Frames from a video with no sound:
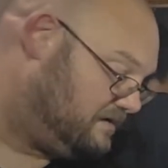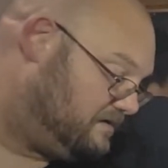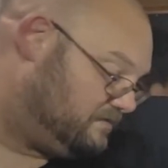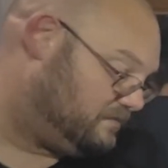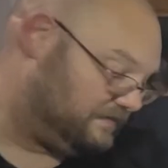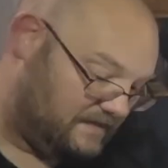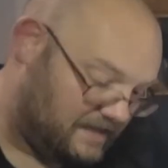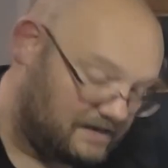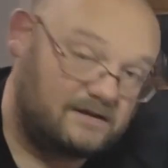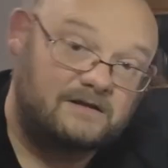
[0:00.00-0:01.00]
with
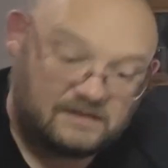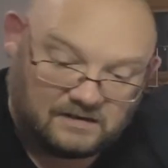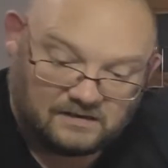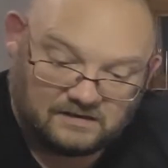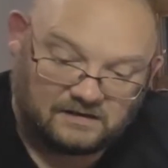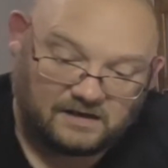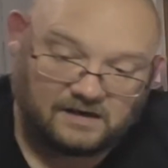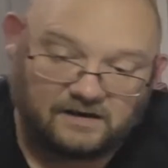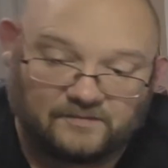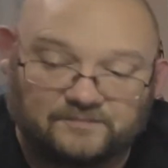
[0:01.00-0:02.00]
that.
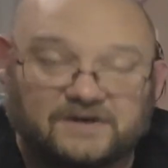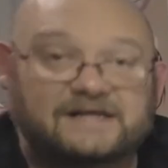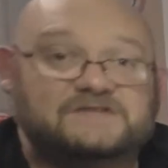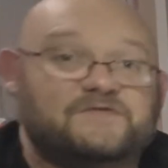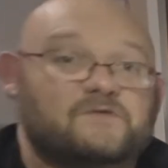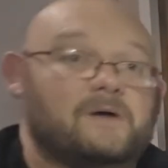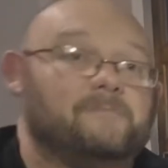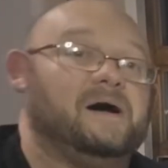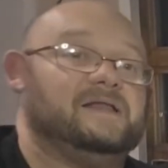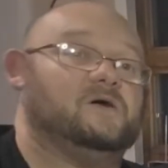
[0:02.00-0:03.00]
But it's for a
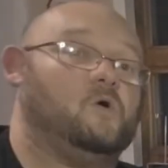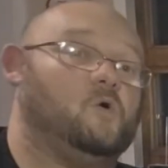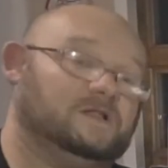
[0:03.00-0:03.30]
buttonhole